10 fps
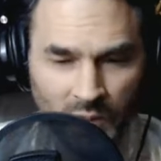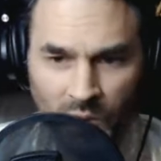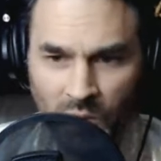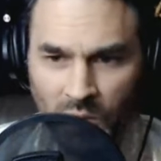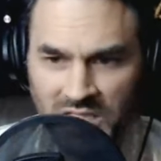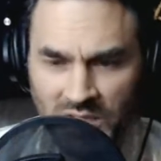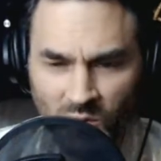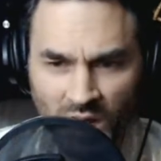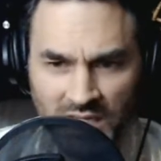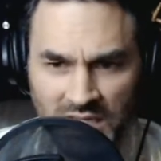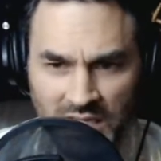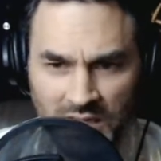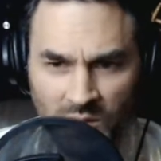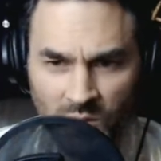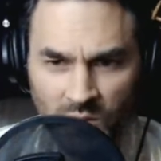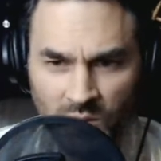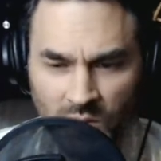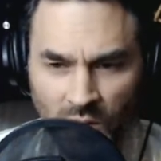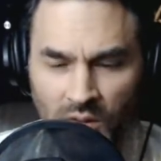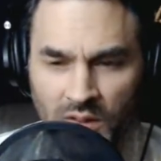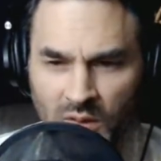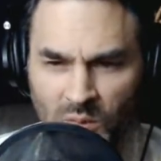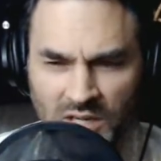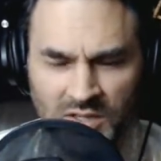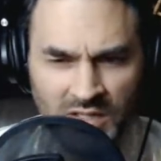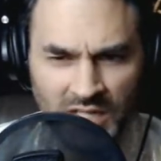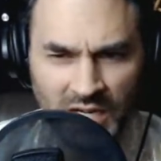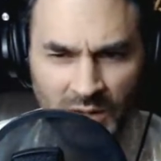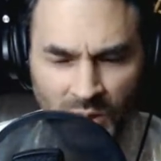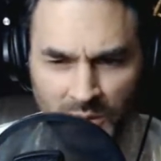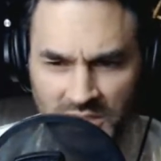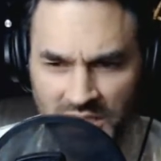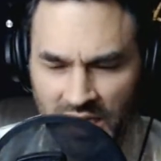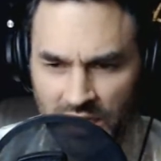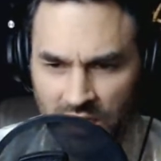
what is it, wanting the winter to come. What was it again?